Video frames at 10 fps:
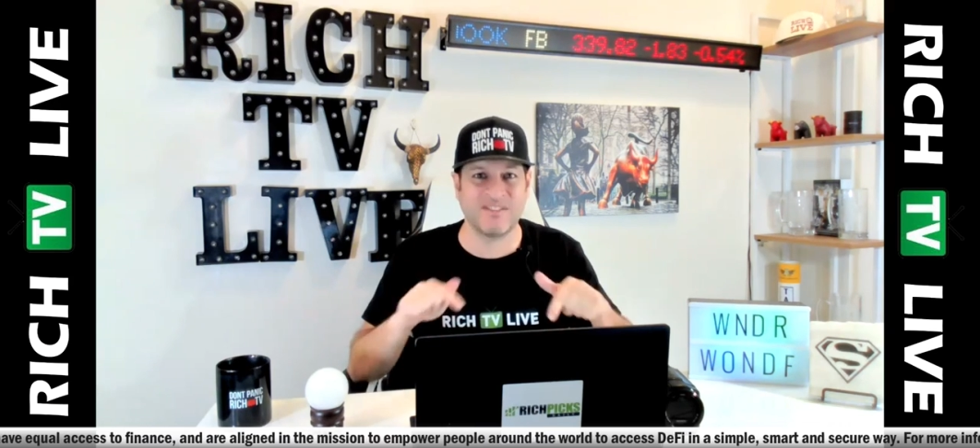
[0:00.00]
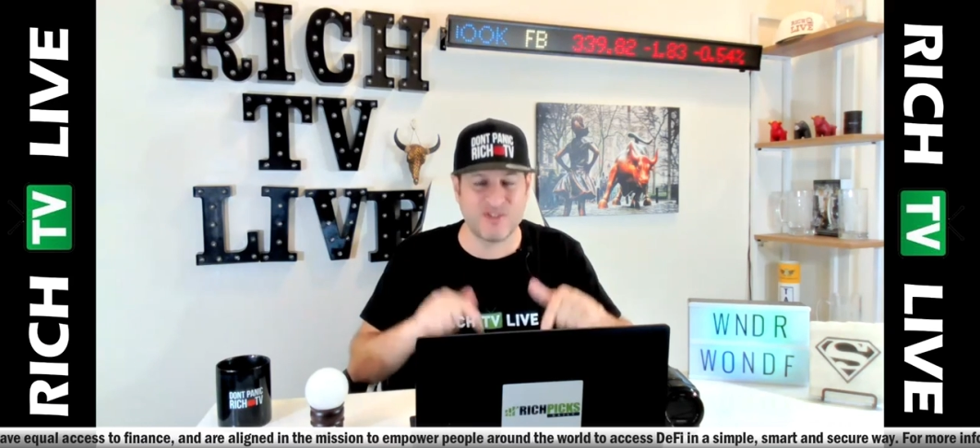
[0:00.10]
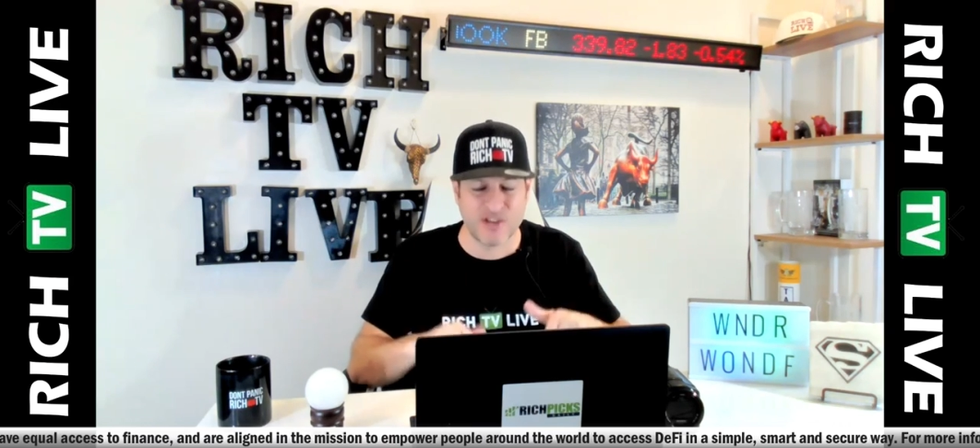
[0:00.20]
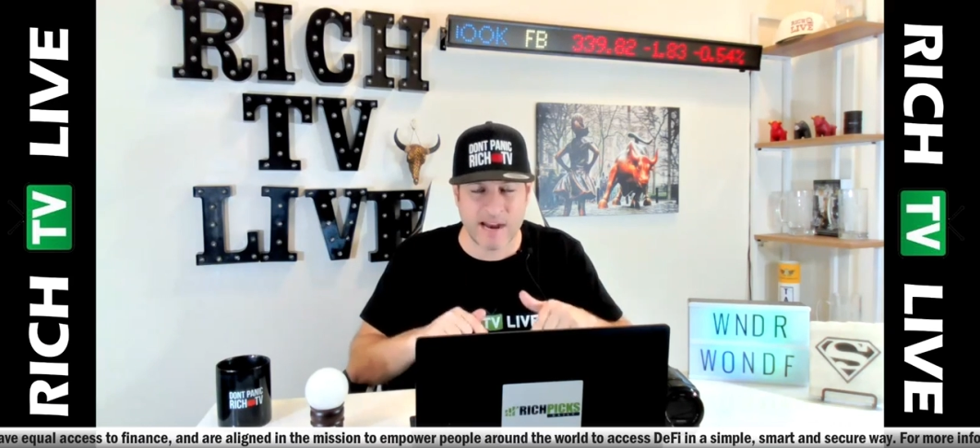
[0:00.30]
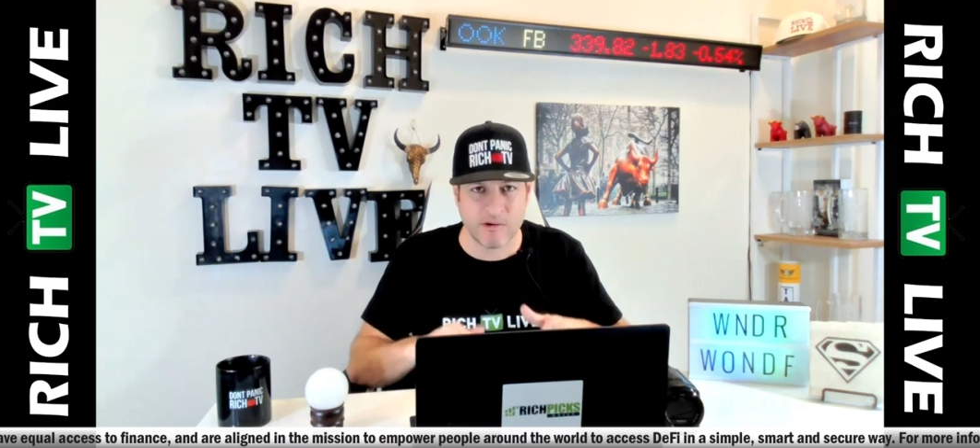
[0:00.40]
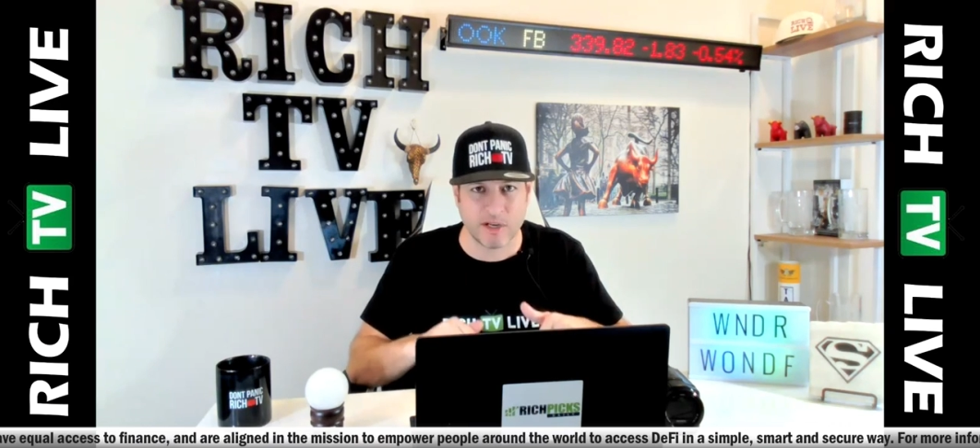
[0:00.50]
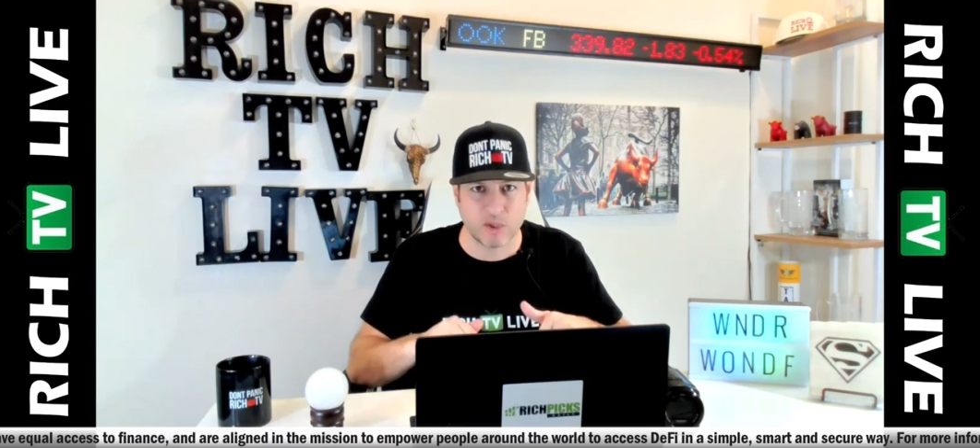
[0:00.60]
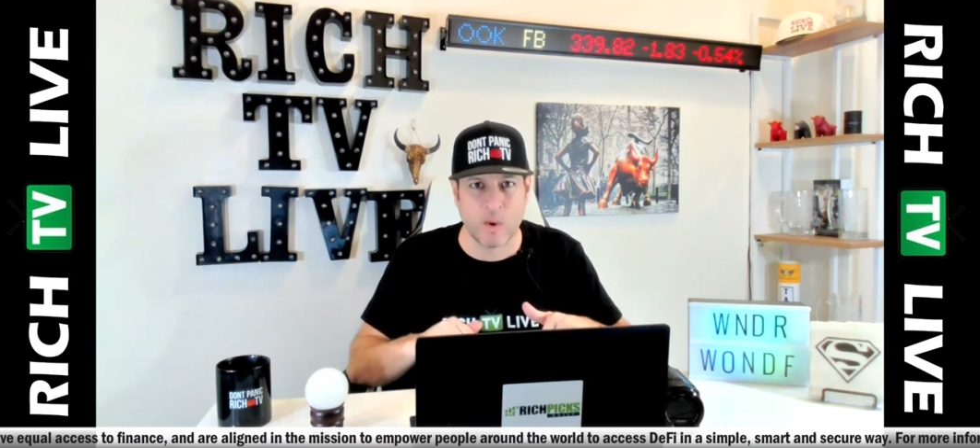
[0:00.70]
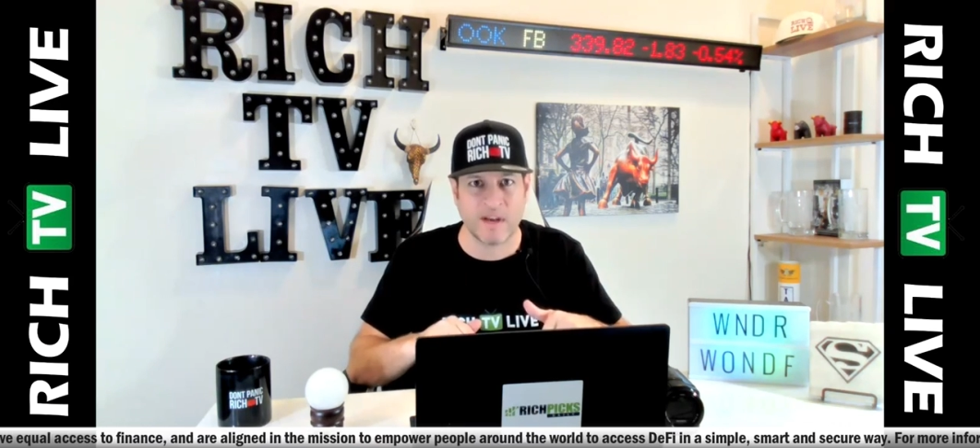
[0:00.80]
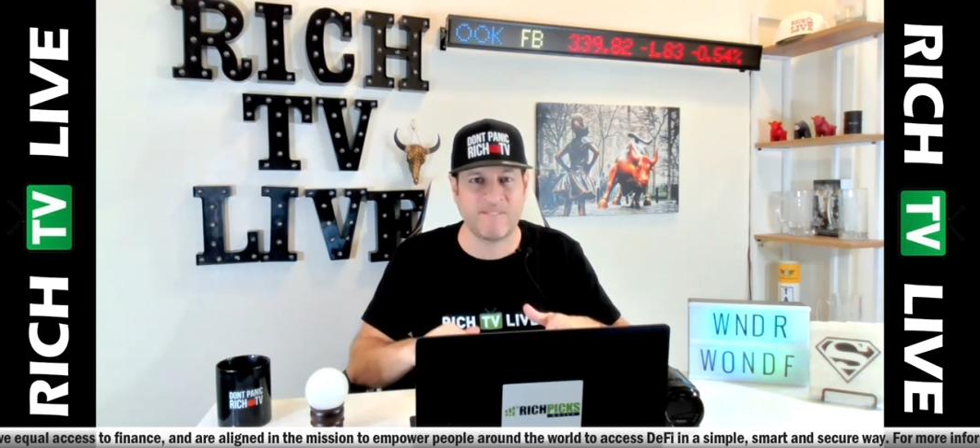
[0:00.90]
of January
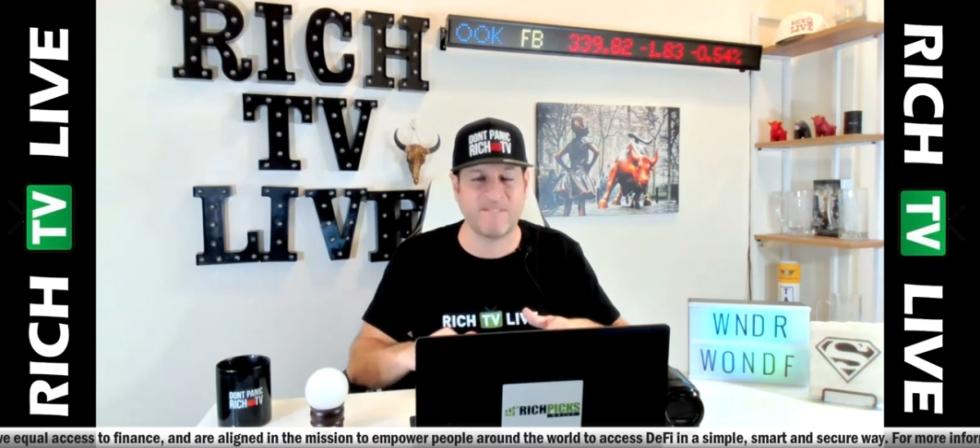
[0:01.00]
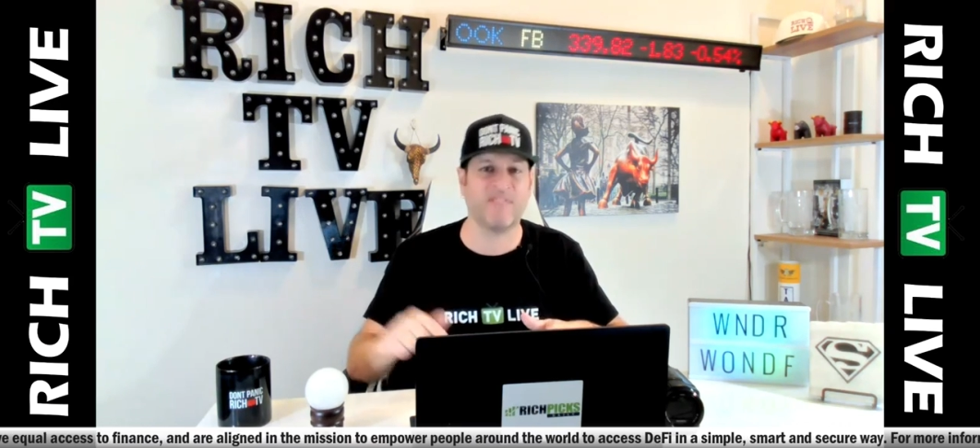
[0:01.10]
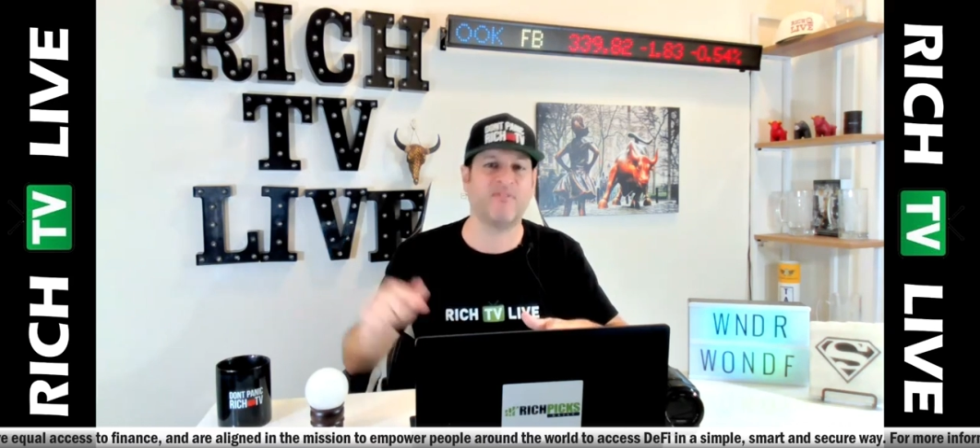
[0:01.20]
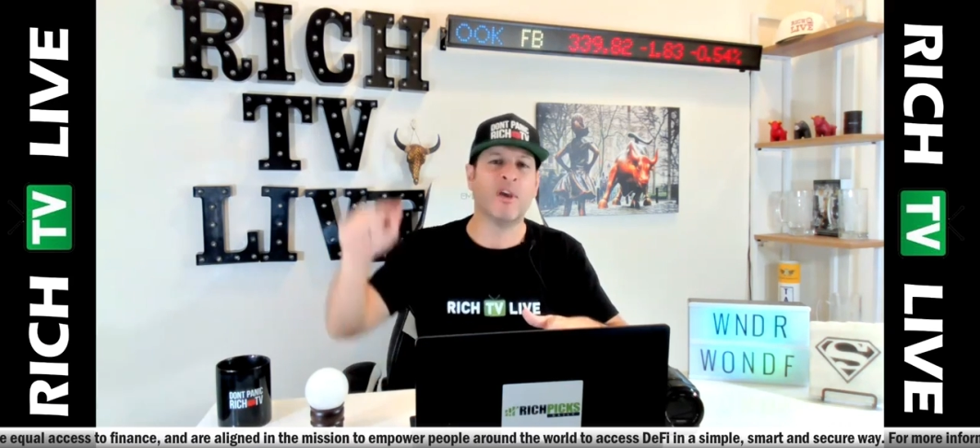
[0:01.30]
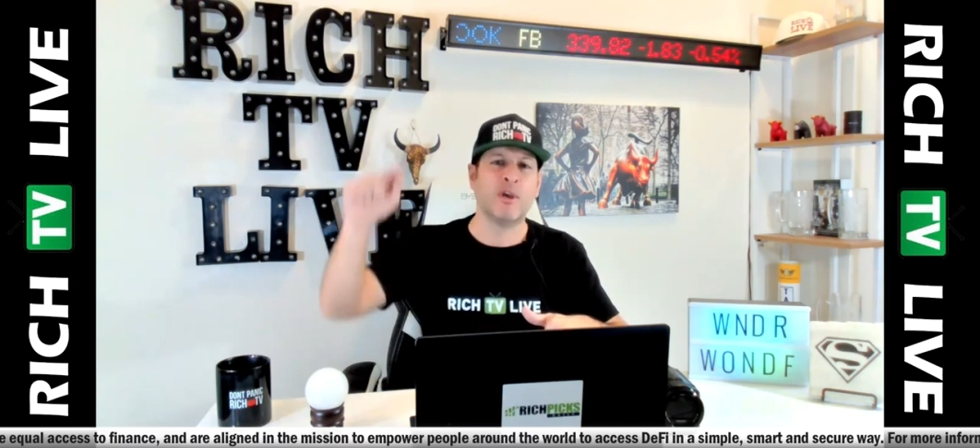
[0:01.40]
25th.